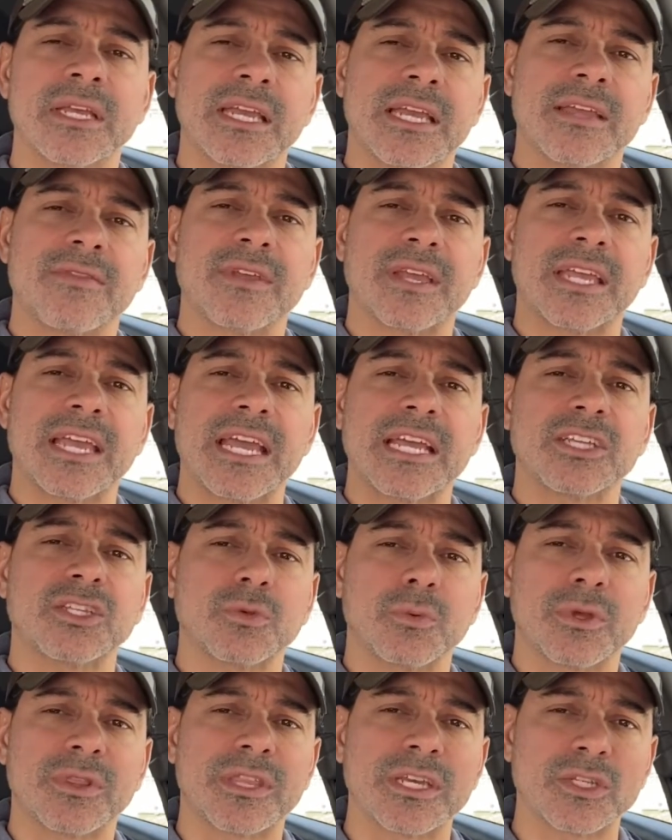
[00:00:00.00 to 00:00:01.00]
In the
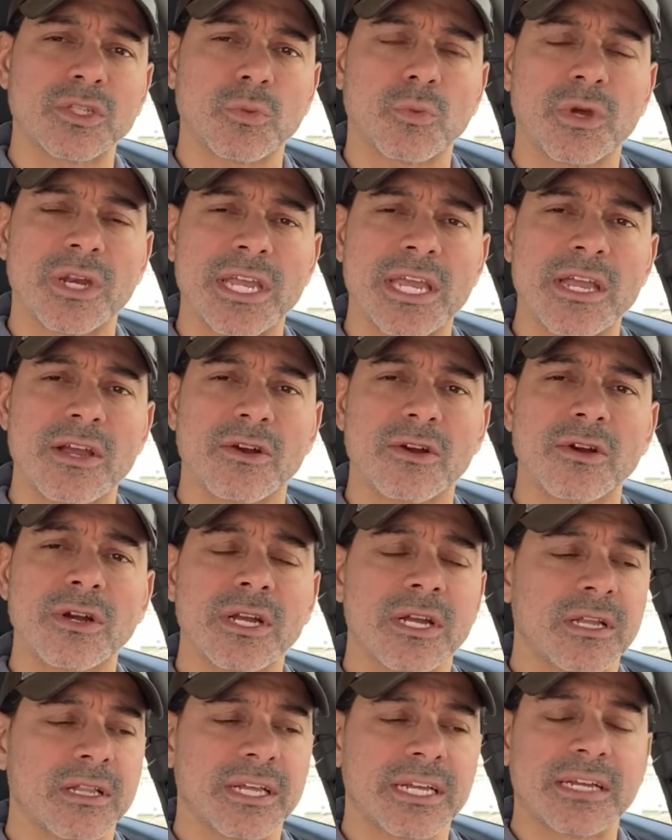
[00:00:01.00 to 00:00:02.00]
case with this one here,
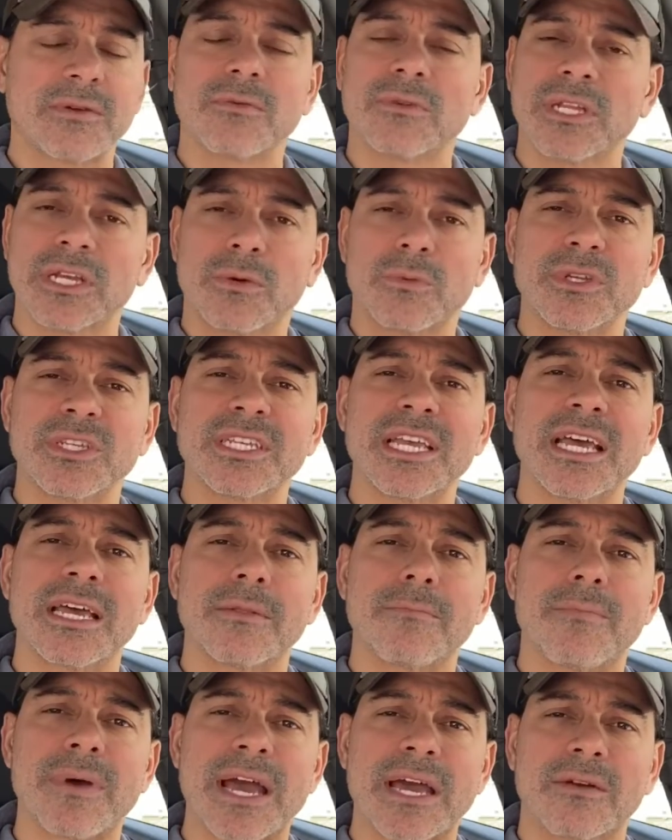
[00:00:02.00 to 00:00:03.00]
like we
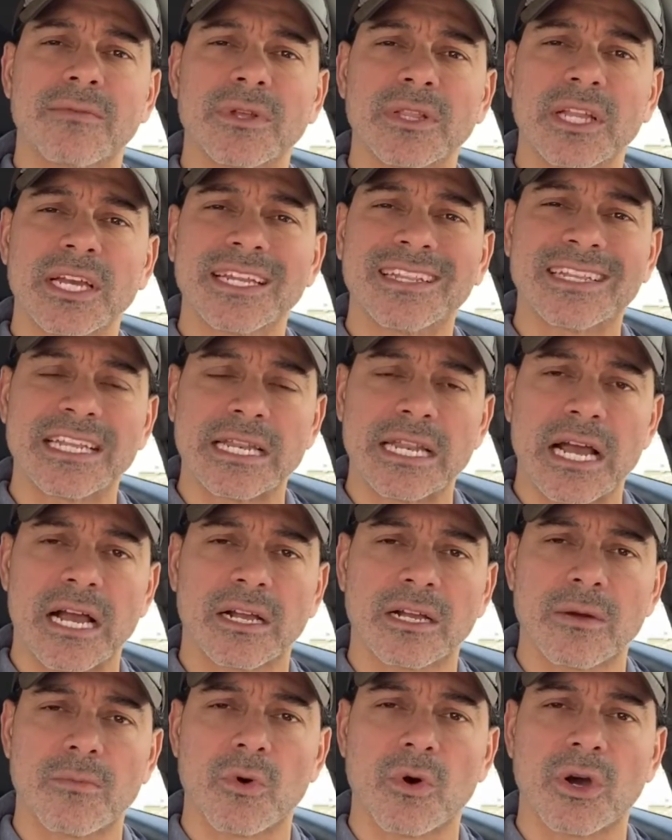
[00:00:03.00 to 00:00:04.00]
said, battery light did not
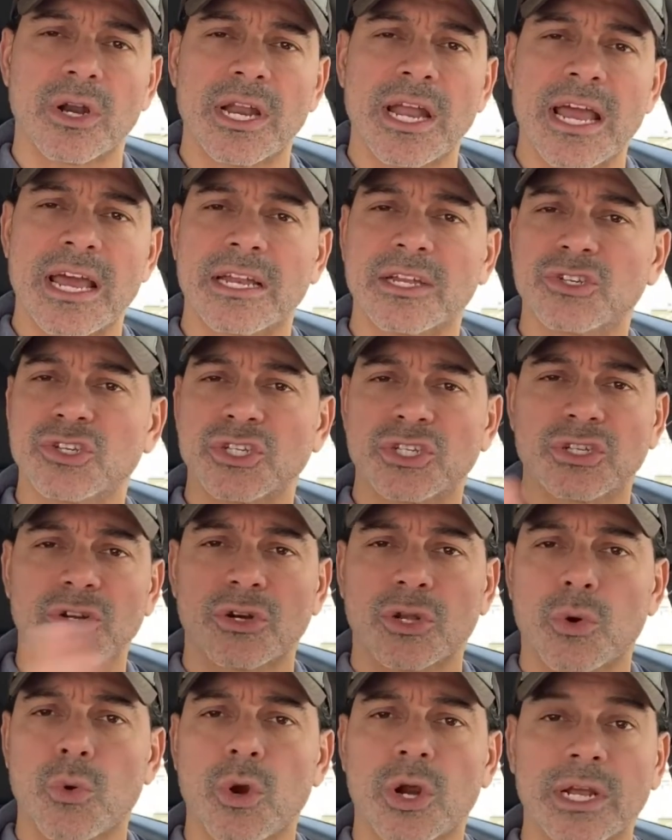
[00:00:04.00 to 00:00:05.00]
come on, and it just
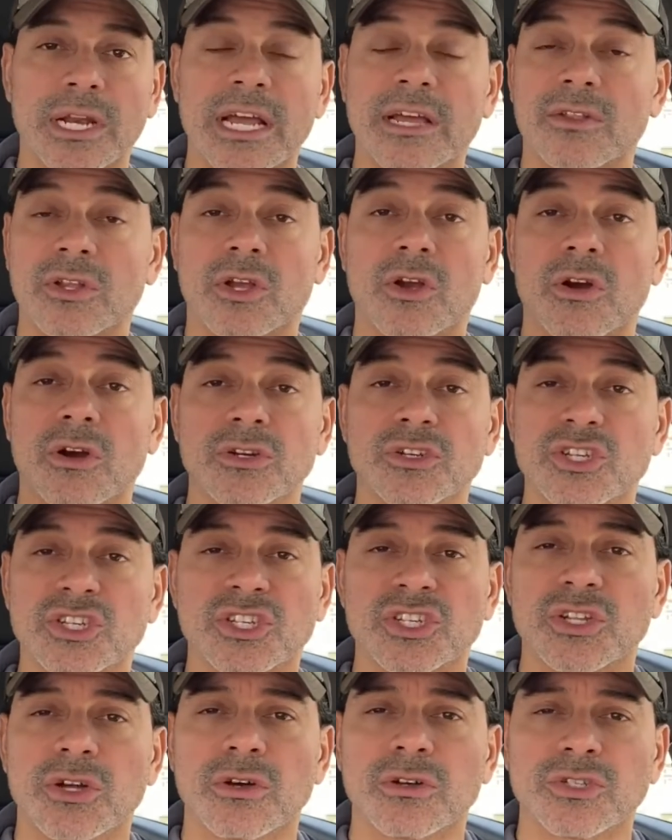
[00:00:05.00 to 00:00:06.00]
started quirking out, and the car just
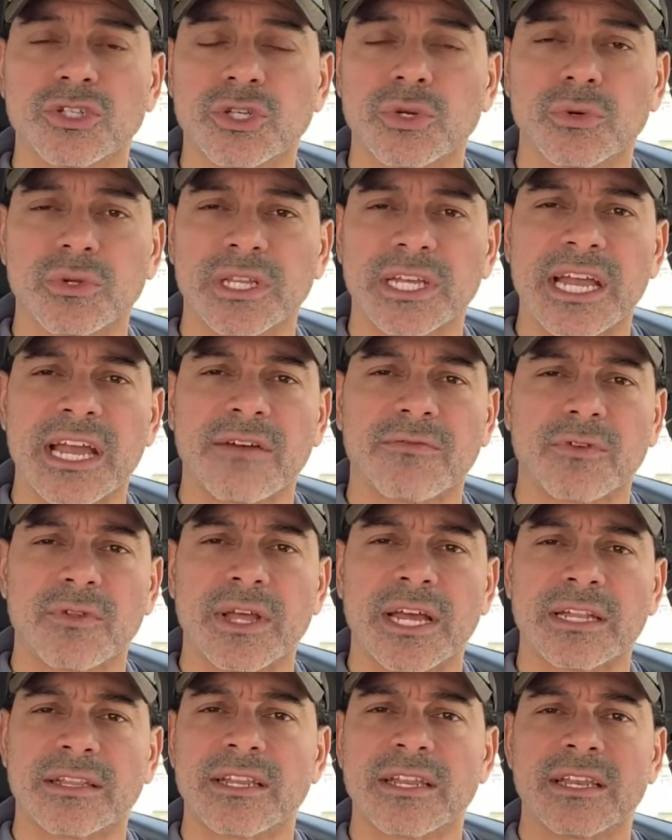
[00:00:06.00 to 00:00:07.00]
stalled shortly after
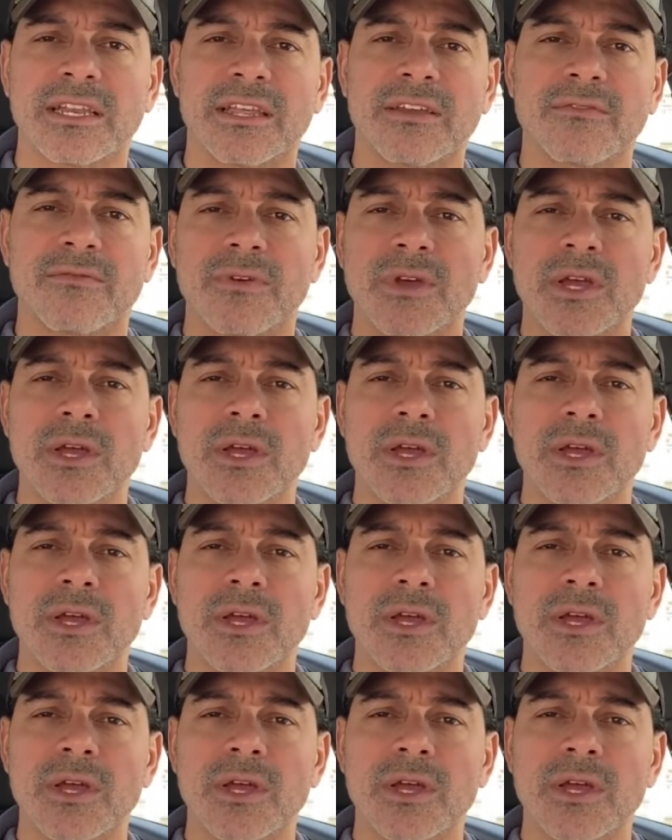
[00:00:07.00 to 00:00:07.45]
that. Didn't give